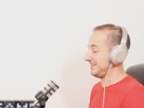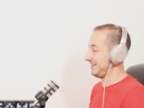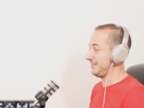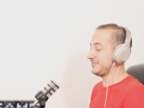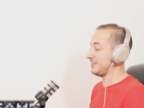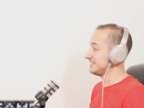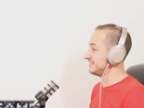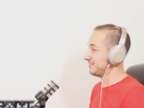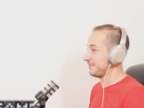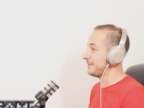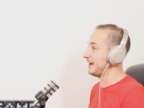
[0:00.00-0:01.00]
I don't know if
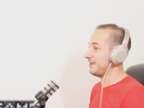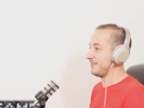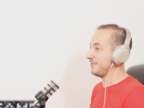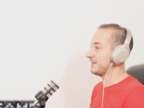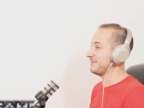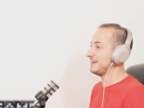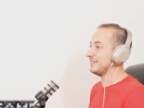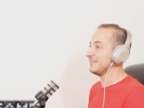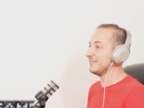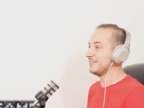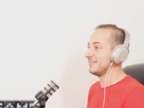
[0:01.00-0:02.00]
Tyson's got the power to knock him
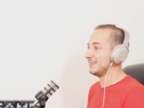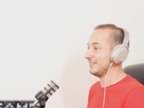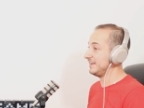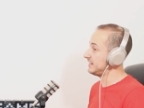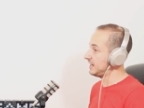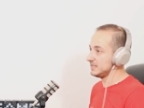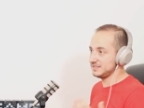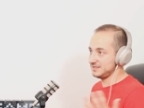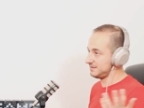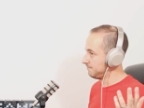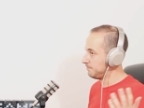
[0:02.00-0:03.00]
out though. If he
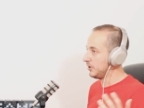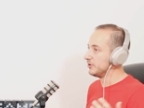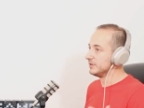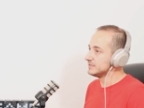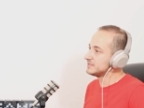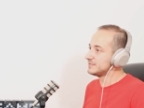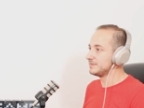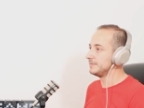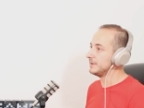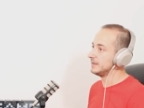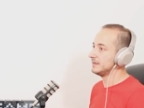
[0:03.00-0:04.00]
does, bonus. It'd
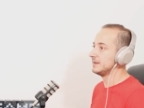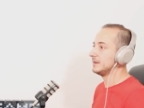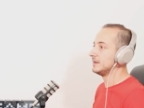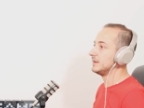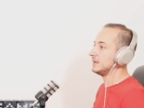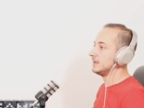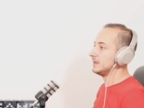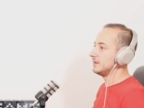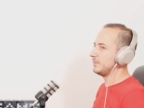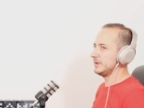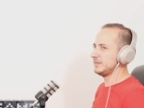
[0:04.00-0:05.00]
be but, so interesting.
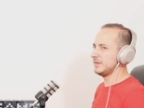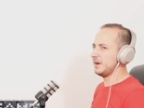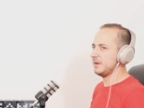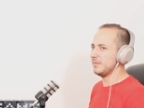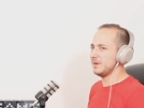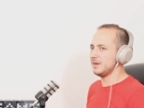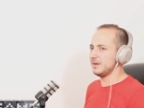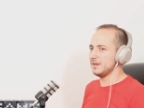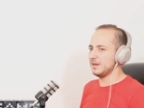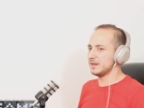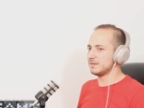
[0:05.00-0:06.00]
I but, mean, like um,
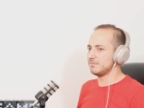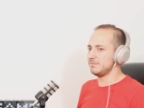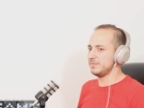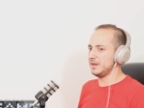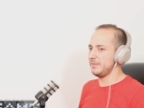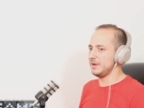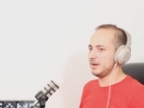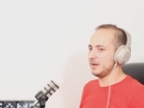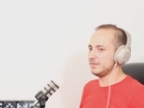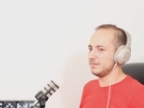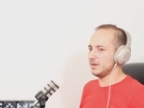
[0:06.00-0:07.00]
yeah, man,
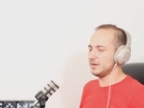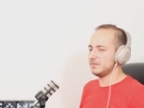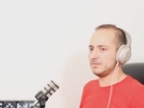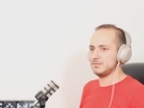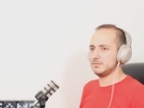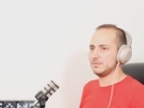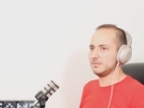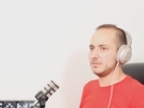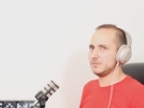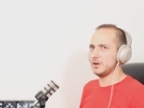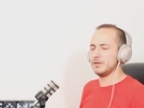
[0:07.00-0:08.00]
I, am
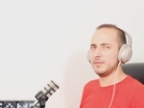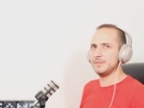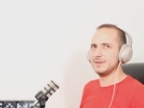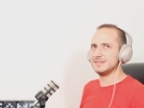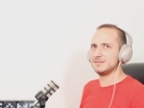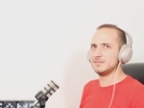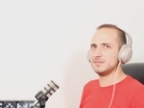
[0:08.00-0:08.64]
trying to remember.